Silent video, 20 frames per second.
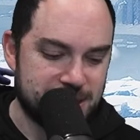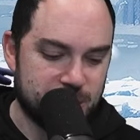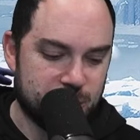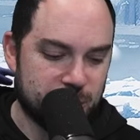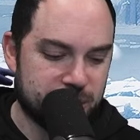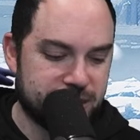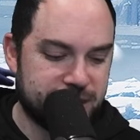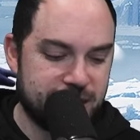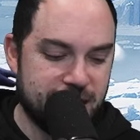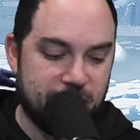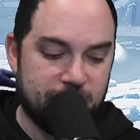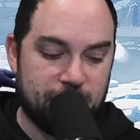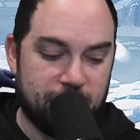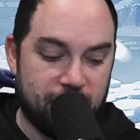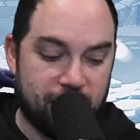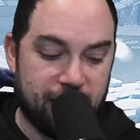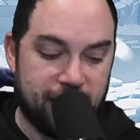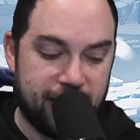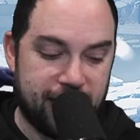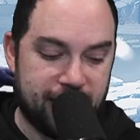We'll see how
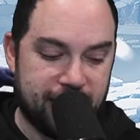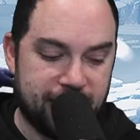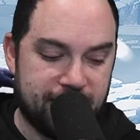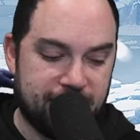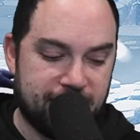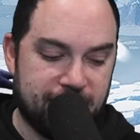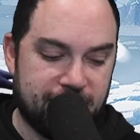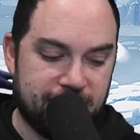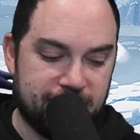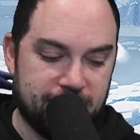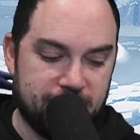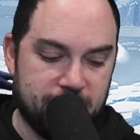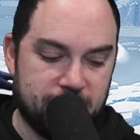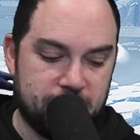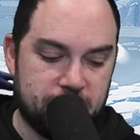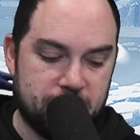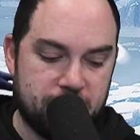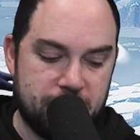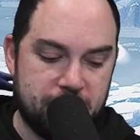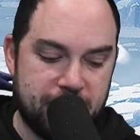far I get. I don't know if
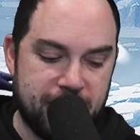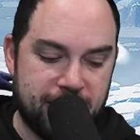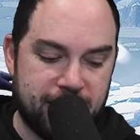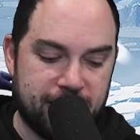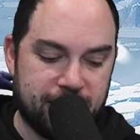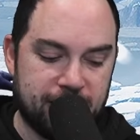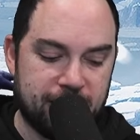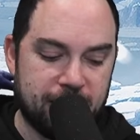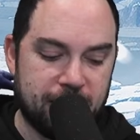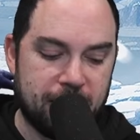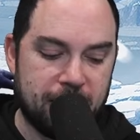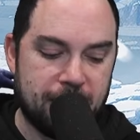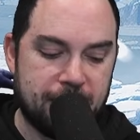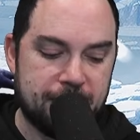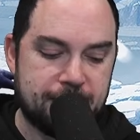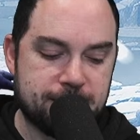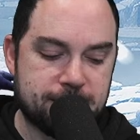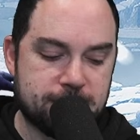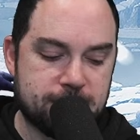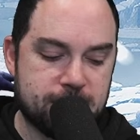I'm going to make it.
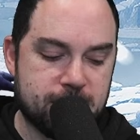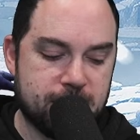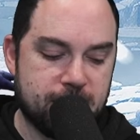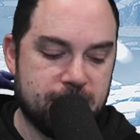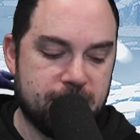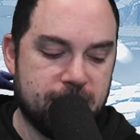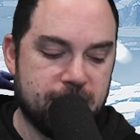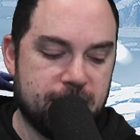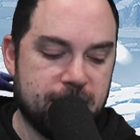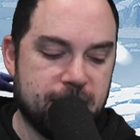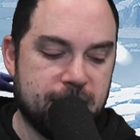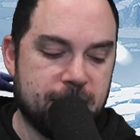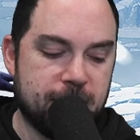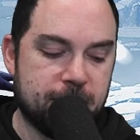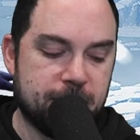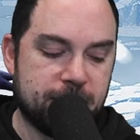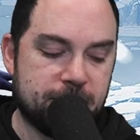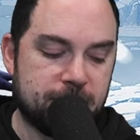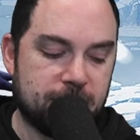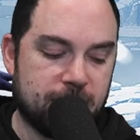
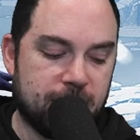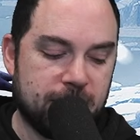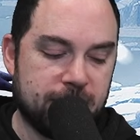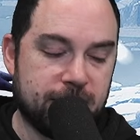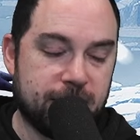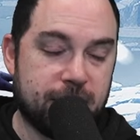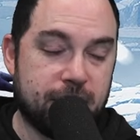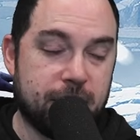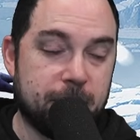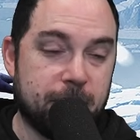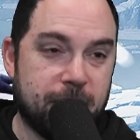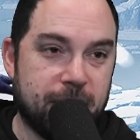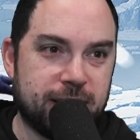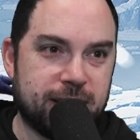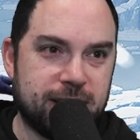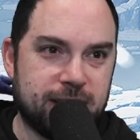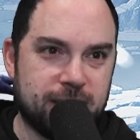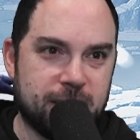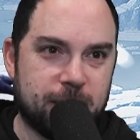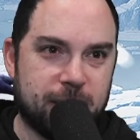I think I might
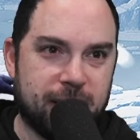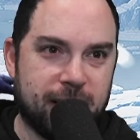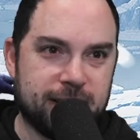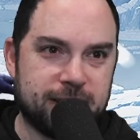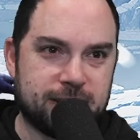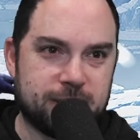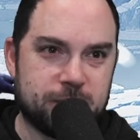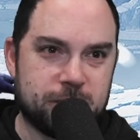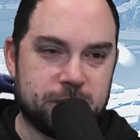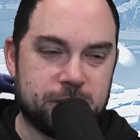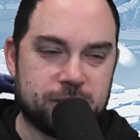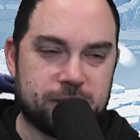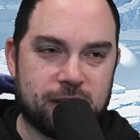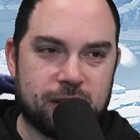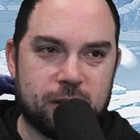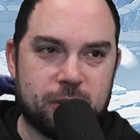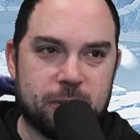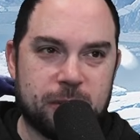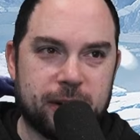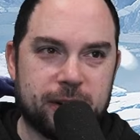need to buy some of those
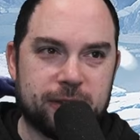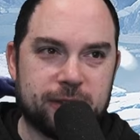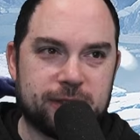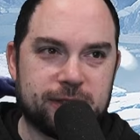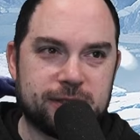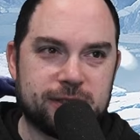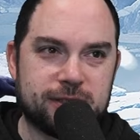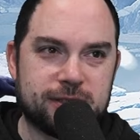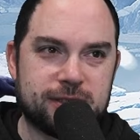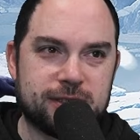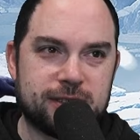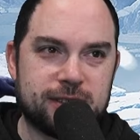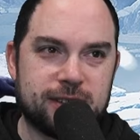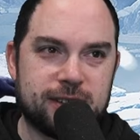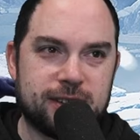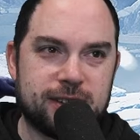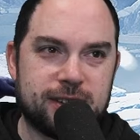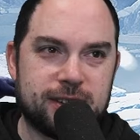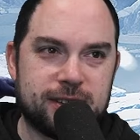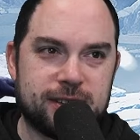other bundles
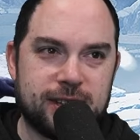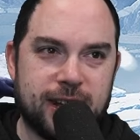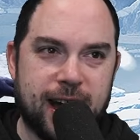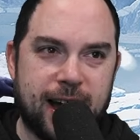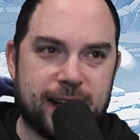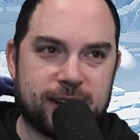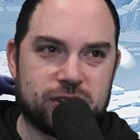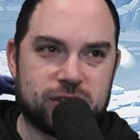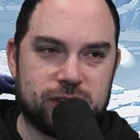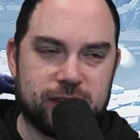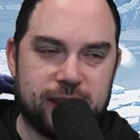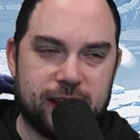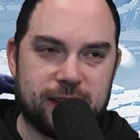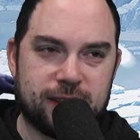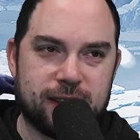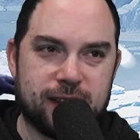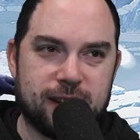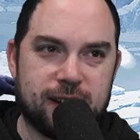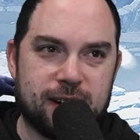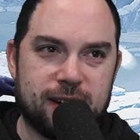to actually
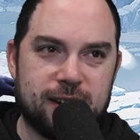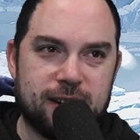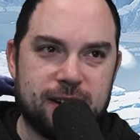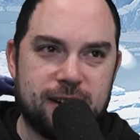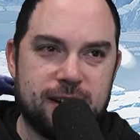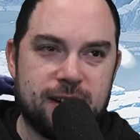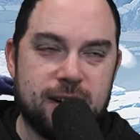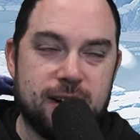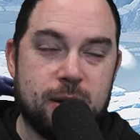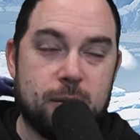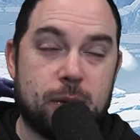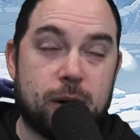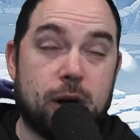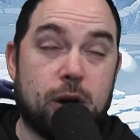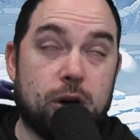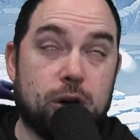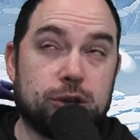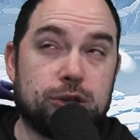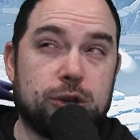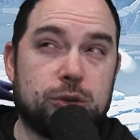get there. But I
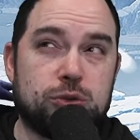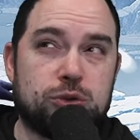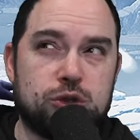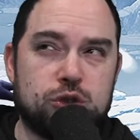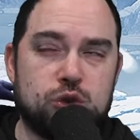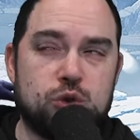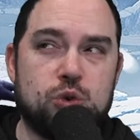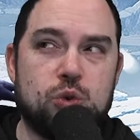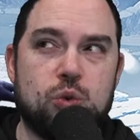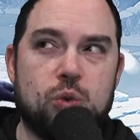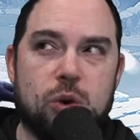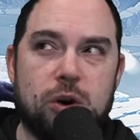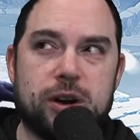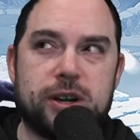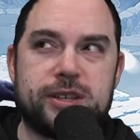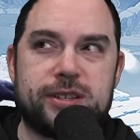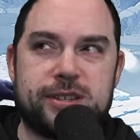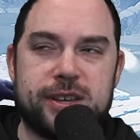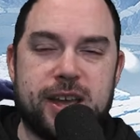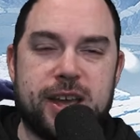also do want
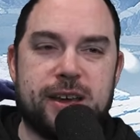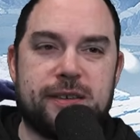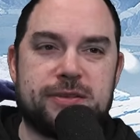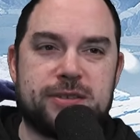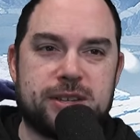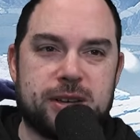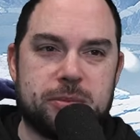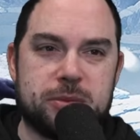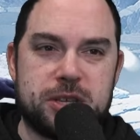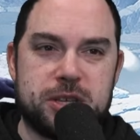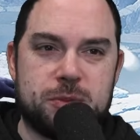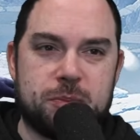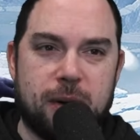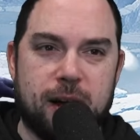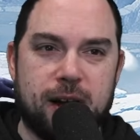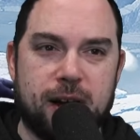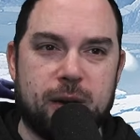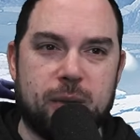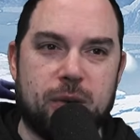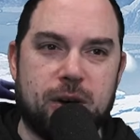to save some of these
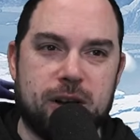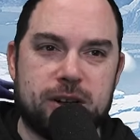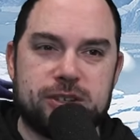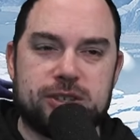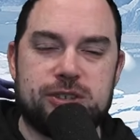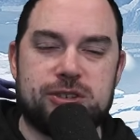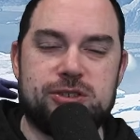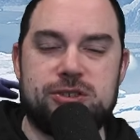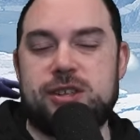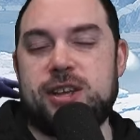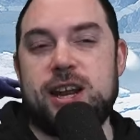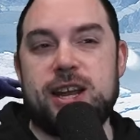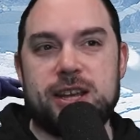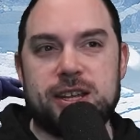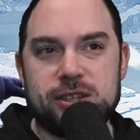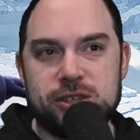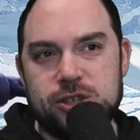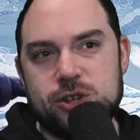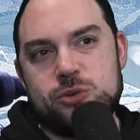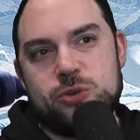pocket watches so that I
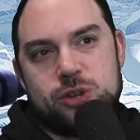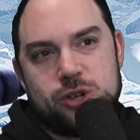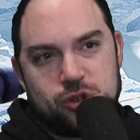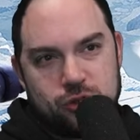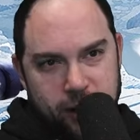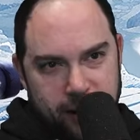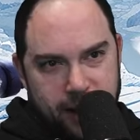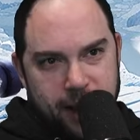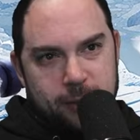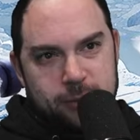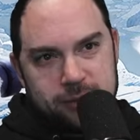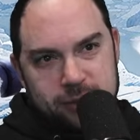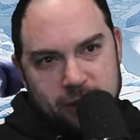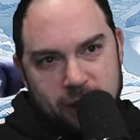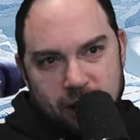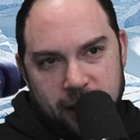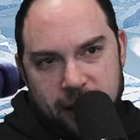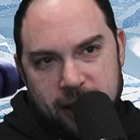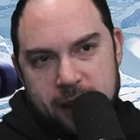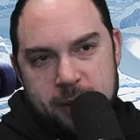can do the trick I was
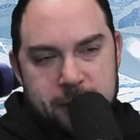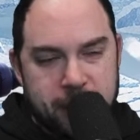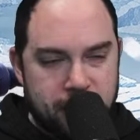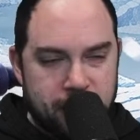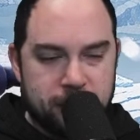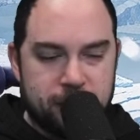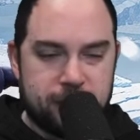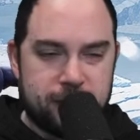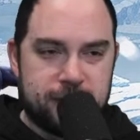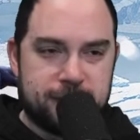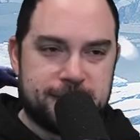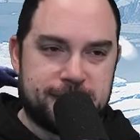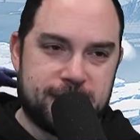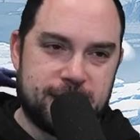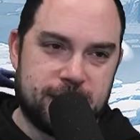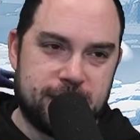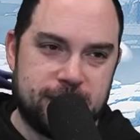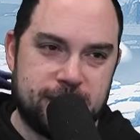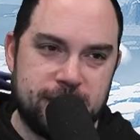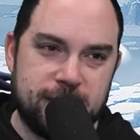talking about, where it's
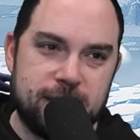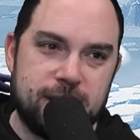like,